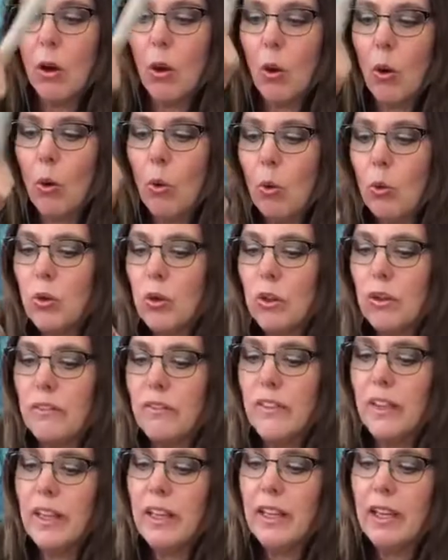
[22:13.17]
older
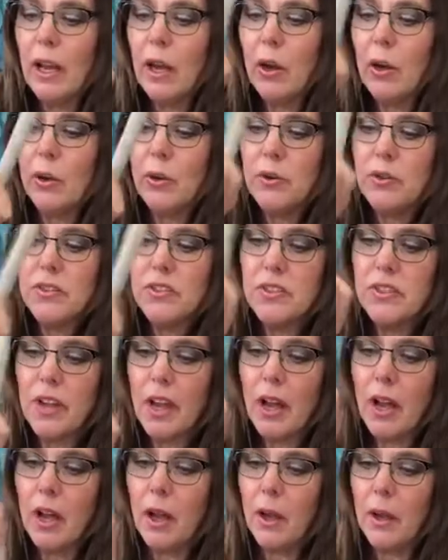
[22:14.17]
videos,
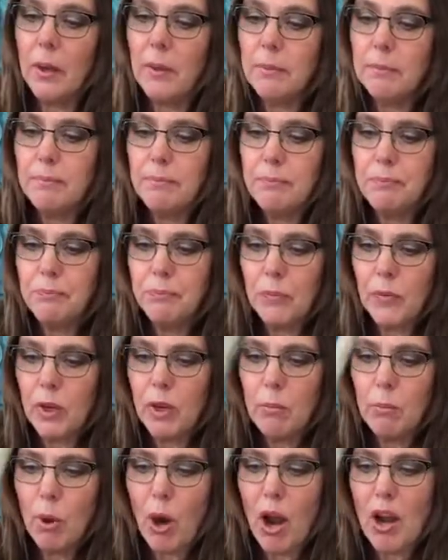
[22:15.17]

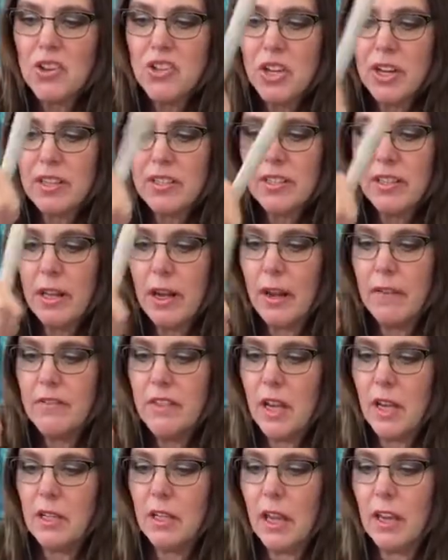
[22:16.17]
projects that I've
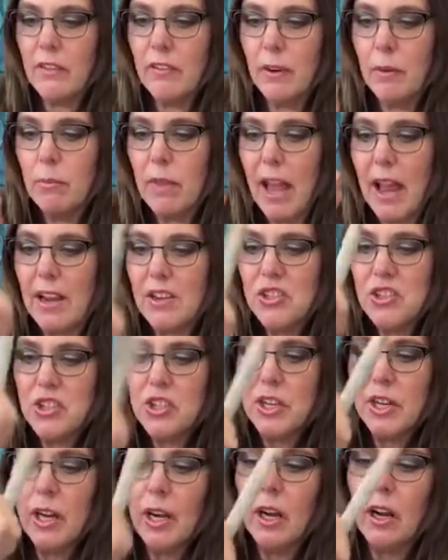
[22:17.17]
done, like from last
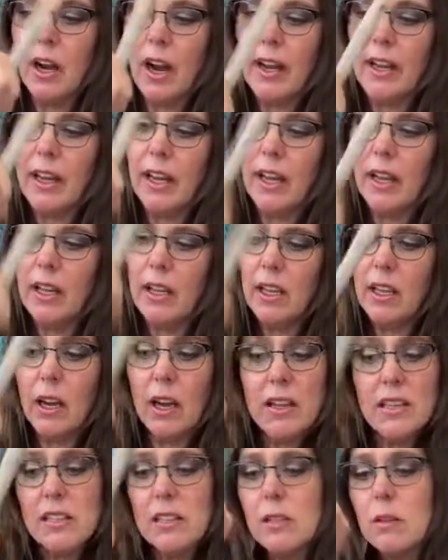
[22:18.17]
year, I get, and
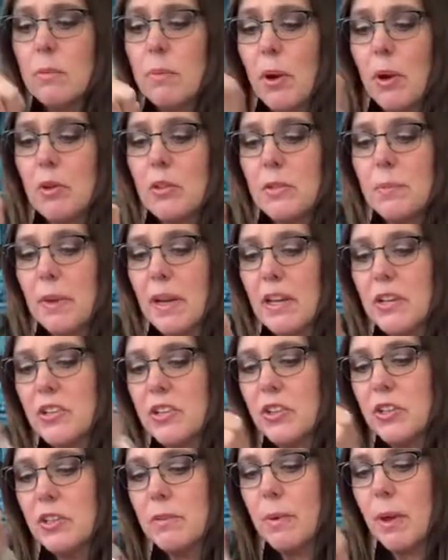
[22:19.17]
I still post
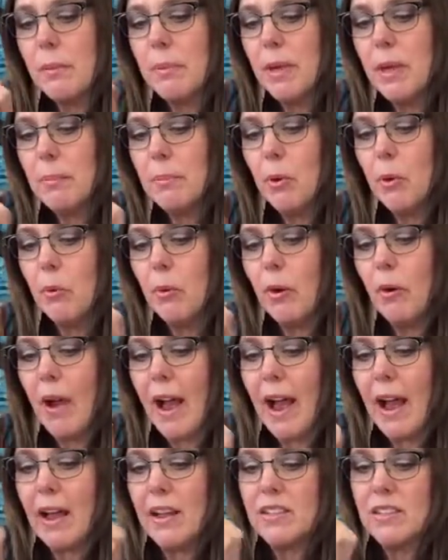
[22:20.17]
pictures, but people will
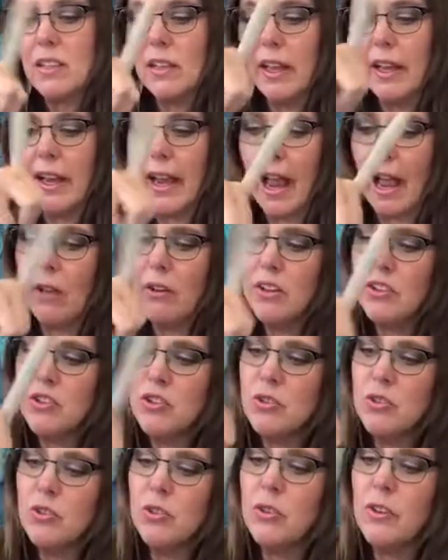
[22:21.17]
ask, like, how did
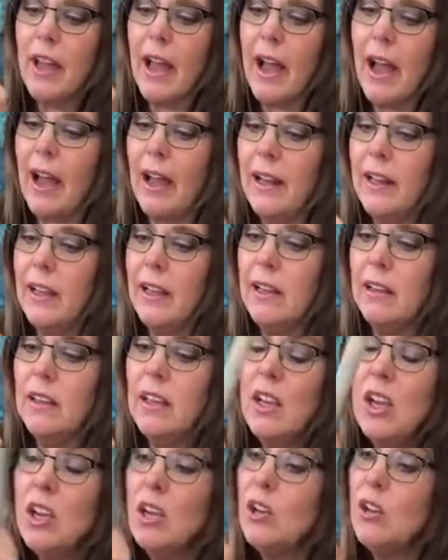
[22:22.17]
you do that? And
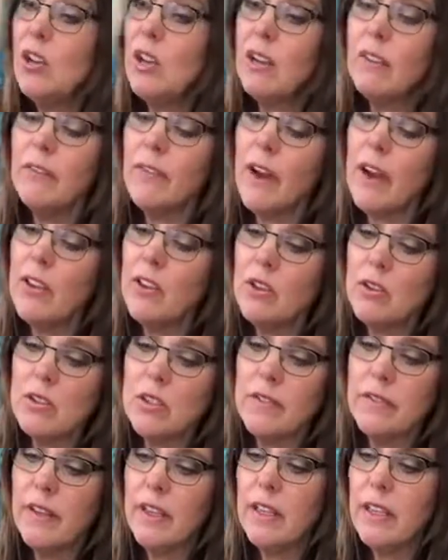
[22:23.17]
you can find
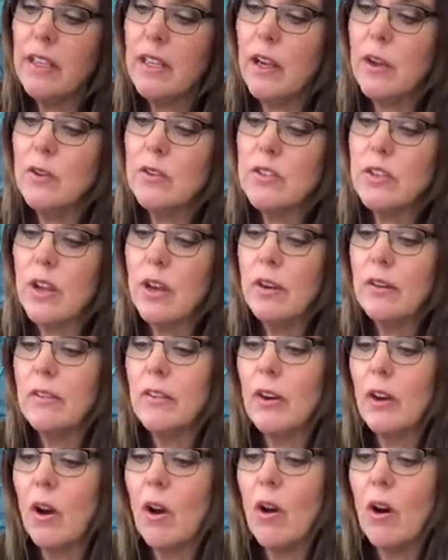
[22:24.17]
those videos
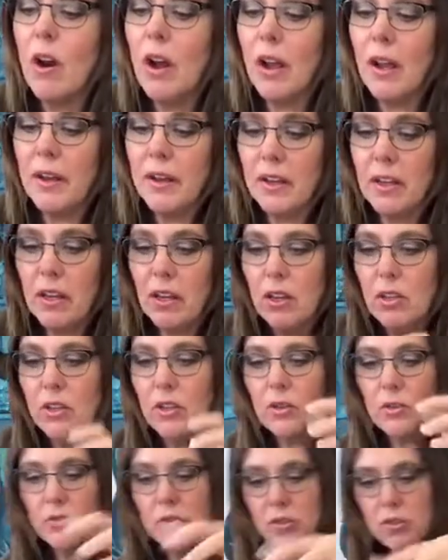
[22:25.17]
over on
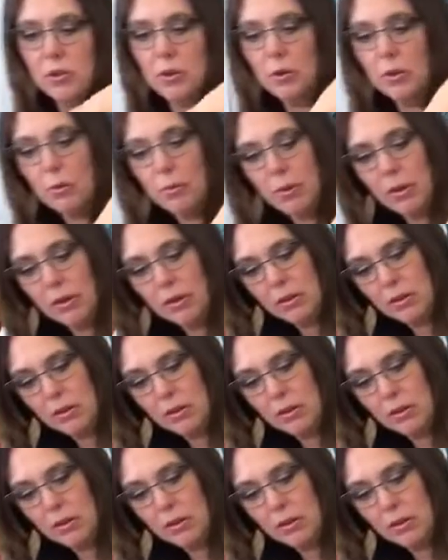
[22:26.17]
YouTube.